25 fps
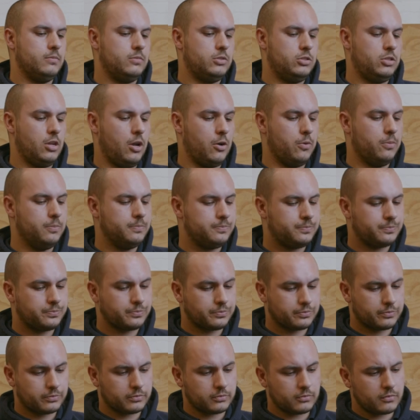So
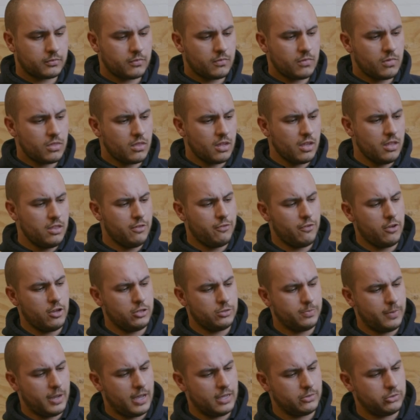in the
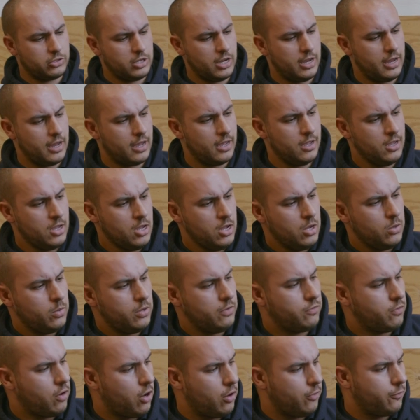first patch here,
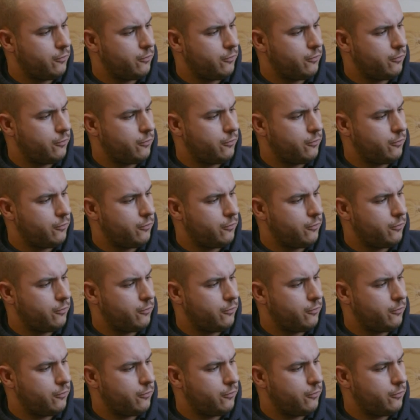we've got a